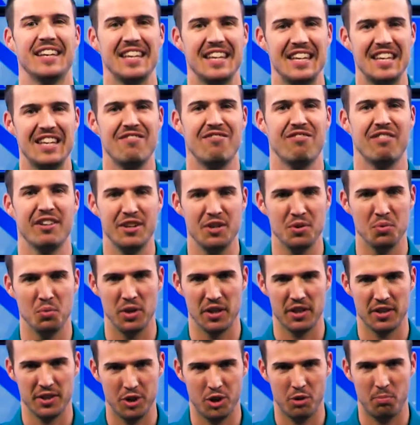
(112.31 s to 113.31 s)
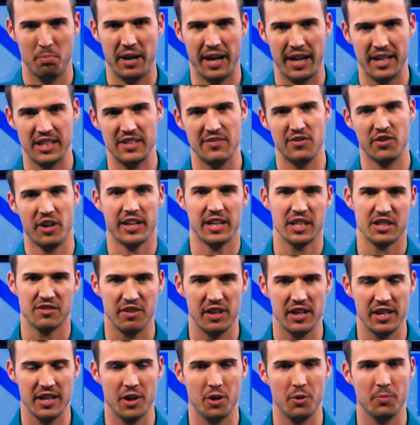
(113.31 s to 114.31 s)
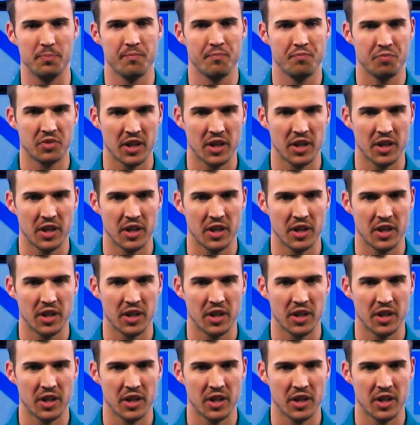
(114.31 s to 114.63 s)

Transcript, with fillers: even with no pants. If you like this video,